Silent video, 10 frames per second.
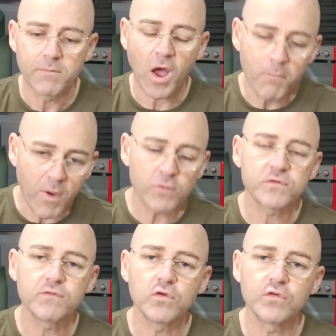Most
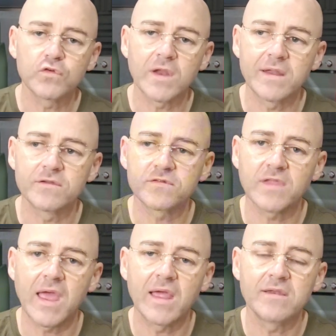of you should
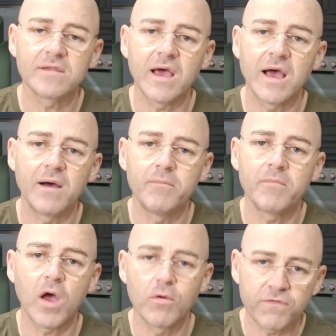understand,
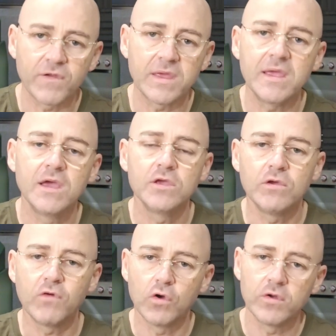hopefully
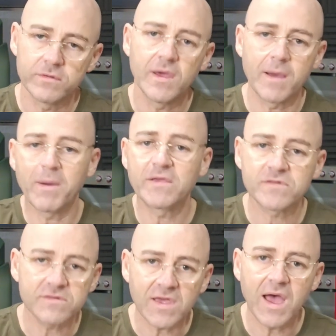you've heard a bass
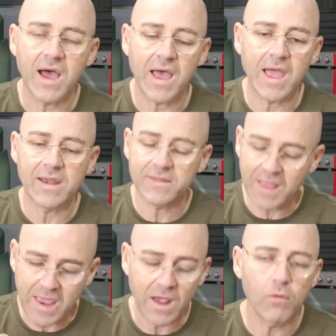guitar and
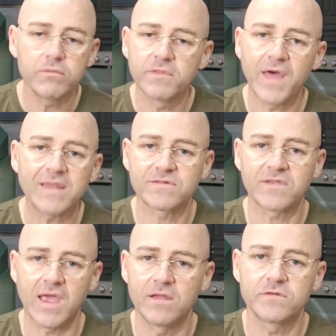how that
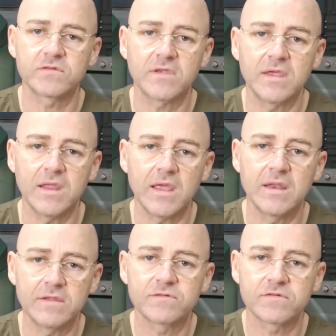sounds in
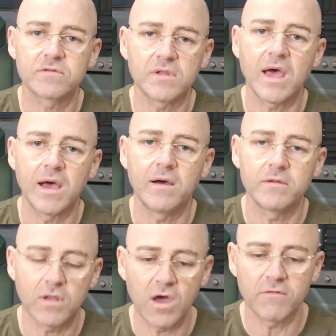its
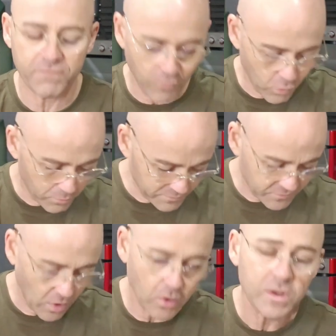live form.
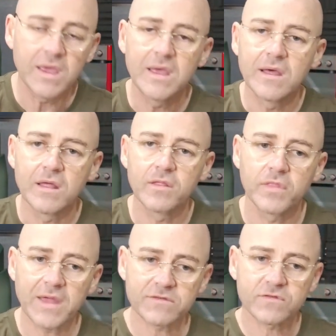So
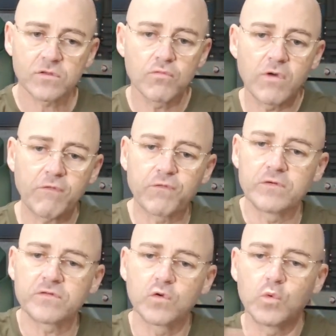that's the
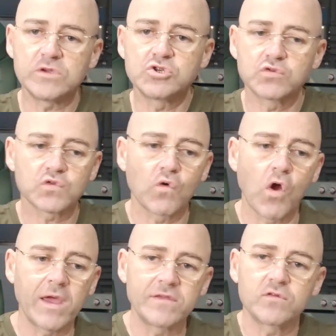reference to which you're
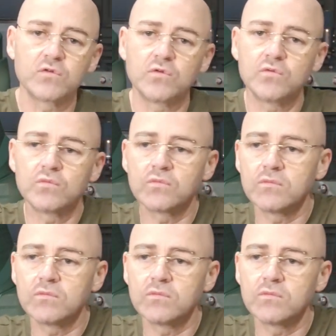trying to